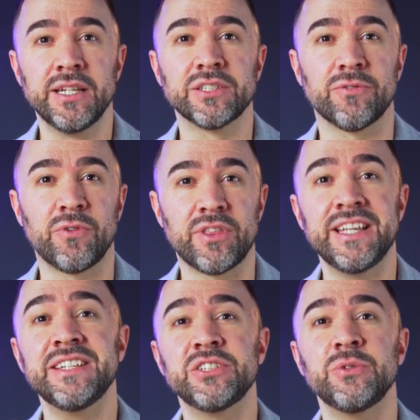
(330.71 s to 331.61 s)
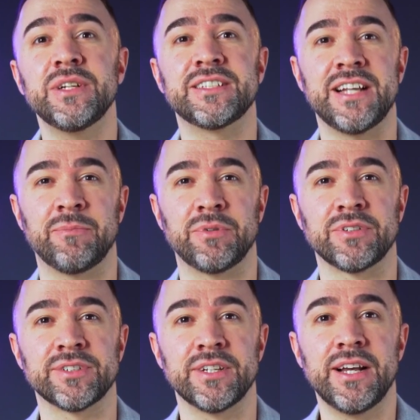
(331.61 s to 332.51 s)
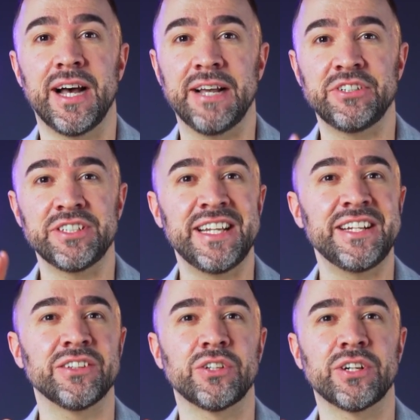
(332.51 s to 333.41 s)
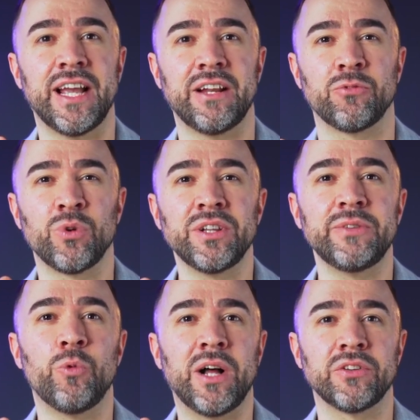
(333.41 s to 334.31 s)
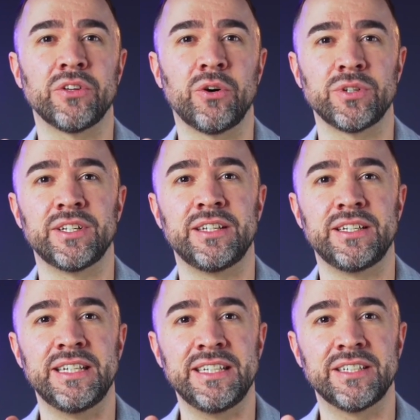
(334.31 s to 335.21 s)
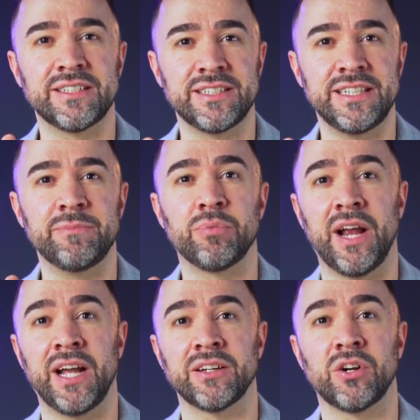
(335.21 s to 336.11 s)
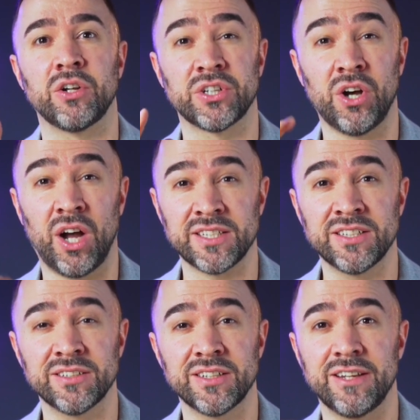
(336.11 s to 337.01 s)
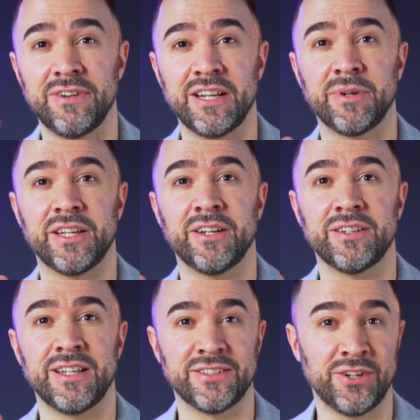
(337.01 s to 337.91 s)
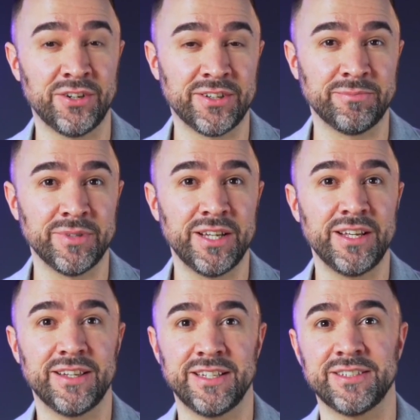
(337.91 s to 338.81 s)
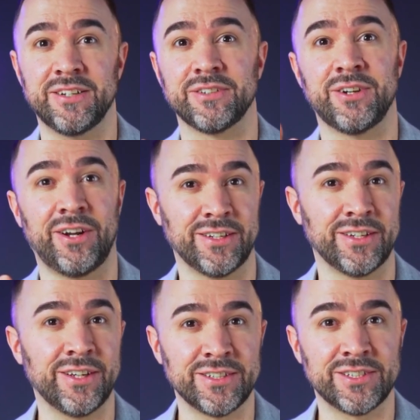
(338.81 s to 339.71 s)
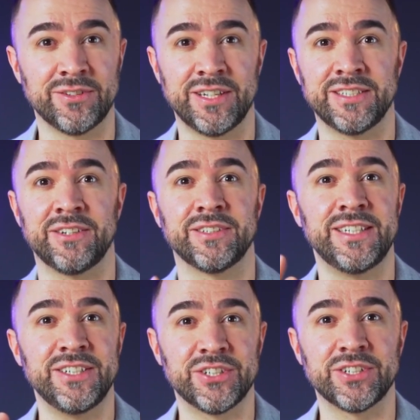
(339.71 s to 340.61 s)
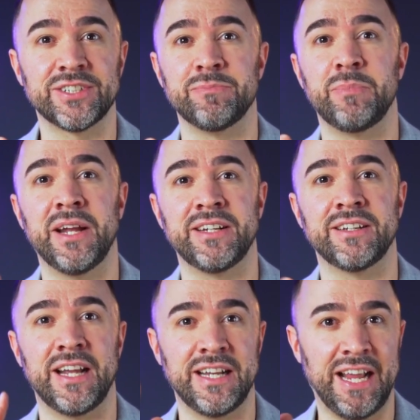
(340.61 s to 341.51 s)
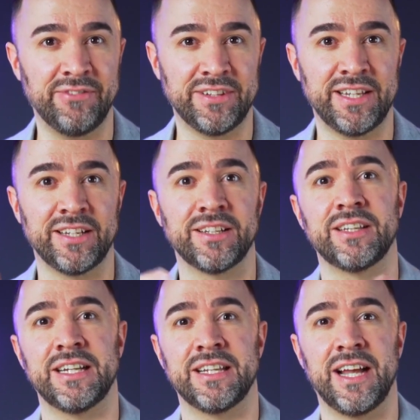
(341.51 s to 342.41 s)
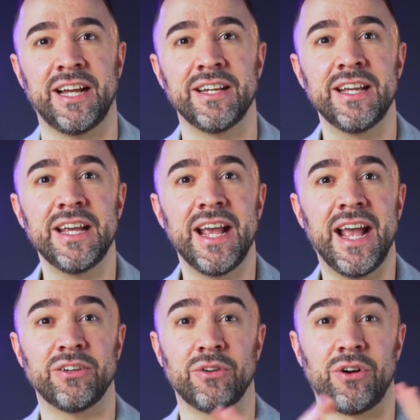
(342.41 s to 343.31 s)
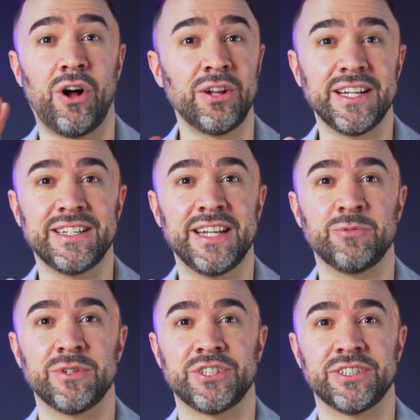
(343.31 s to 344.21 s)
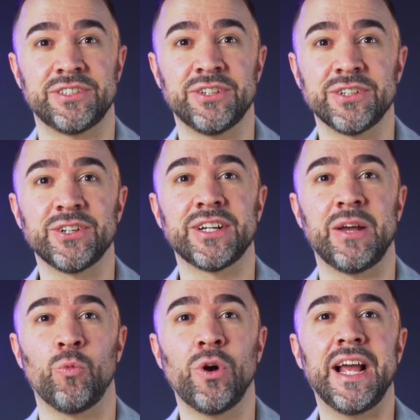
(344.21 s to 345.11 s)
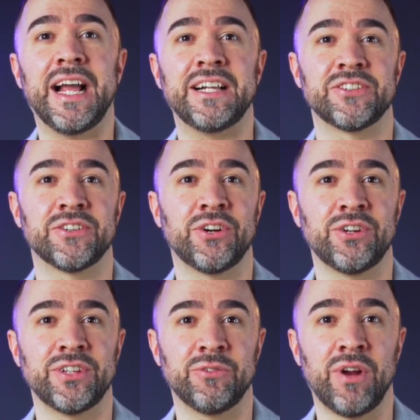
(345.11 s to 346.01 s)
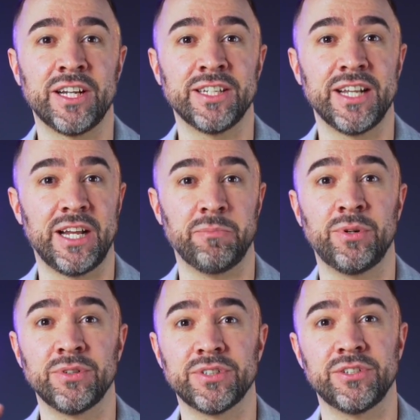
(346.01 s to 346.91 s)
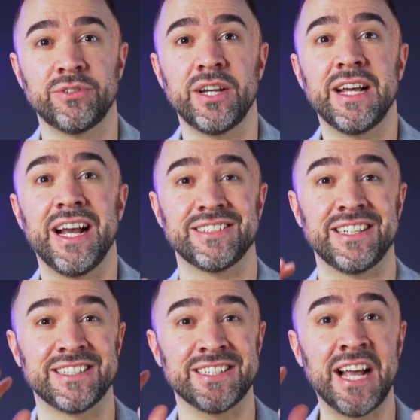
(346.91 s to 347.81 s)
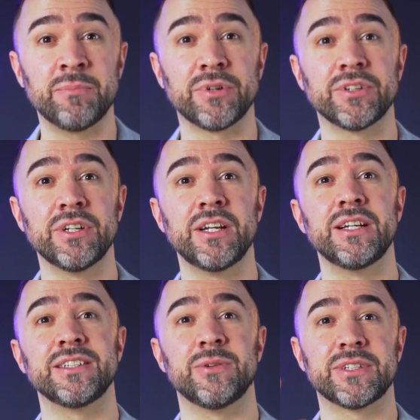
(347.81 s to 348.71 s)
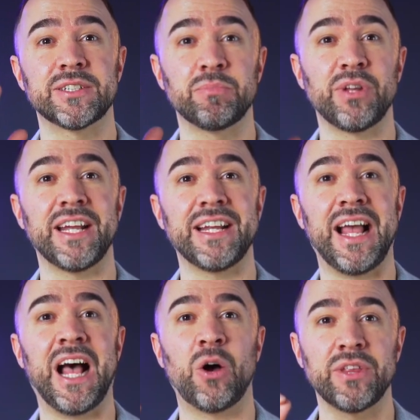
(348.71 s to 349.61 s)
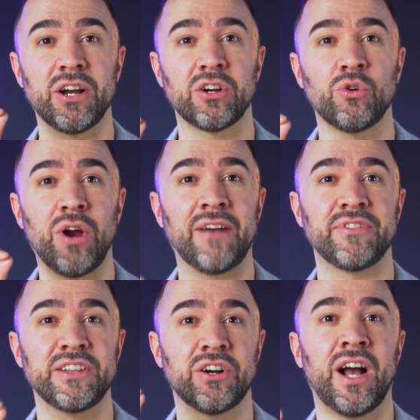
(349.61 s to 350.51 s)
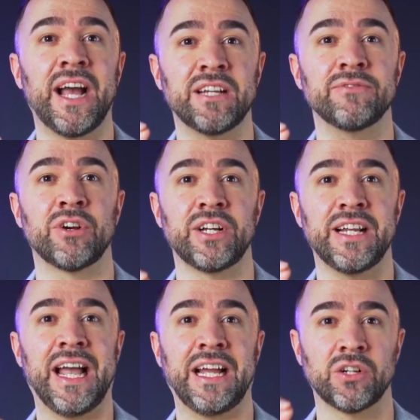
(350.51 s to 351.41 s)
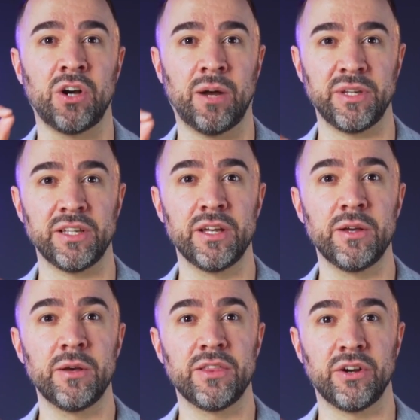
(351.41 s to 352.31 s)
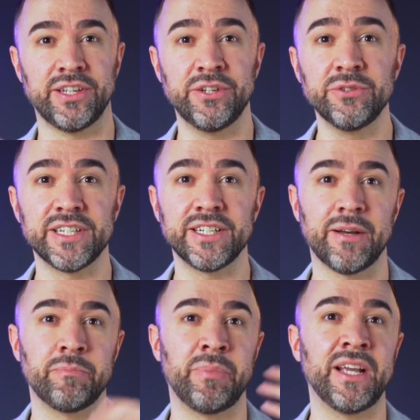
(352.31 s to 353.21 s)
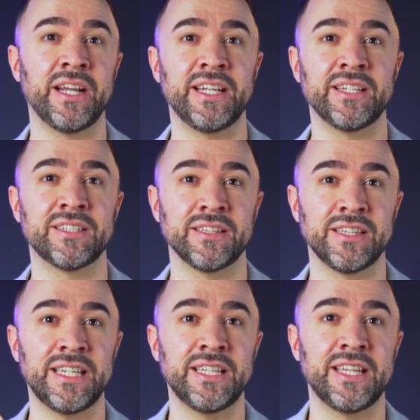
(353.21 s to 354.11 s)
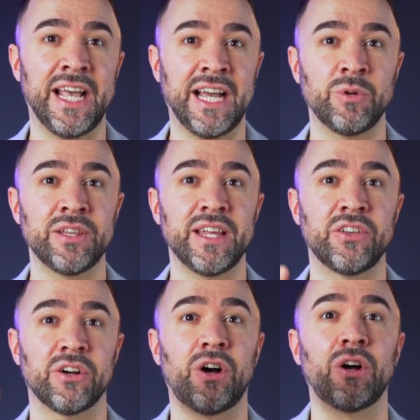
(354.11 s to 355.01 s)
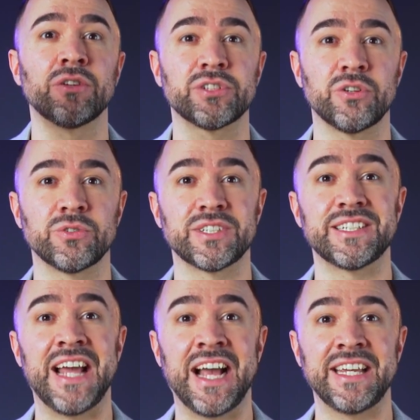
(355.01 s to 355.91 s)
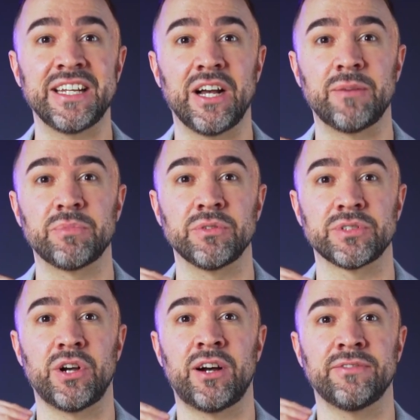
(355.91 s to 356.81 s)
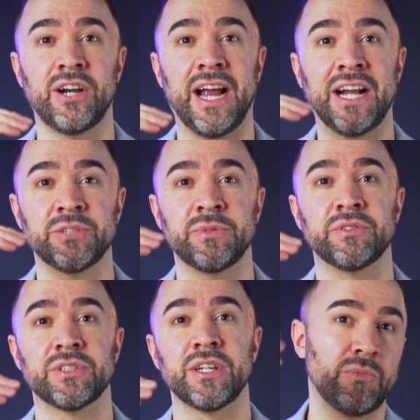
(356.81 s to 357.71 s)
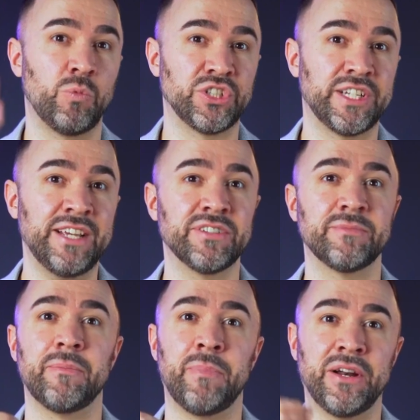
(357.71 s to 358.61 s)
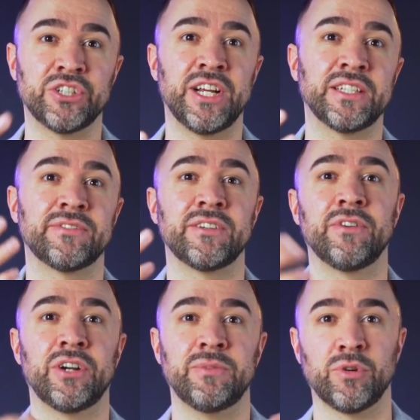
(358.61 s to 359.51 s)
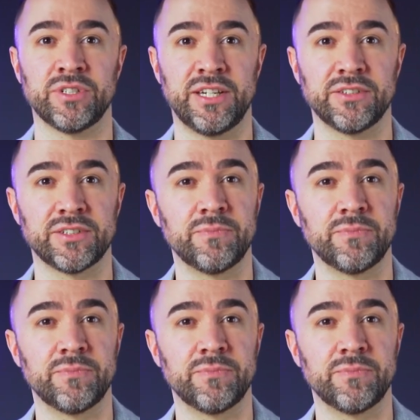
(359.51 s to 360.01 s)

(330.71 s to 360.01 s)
So for these two examples, I've just taken a look at a really well-known D2C brand called Cotton. If anybody has heard of them, they sell cotton goods. So they sell t-shirts and bedding and everything like that. And all I did was just took a look at what ads they're currently running, and I pulled two as an example to explain how they are crafting their high converting ad copy. They're using a big idea to lead the ad with, and they're also stacking up those offer attributes, which gives them a better chance of converting more sales.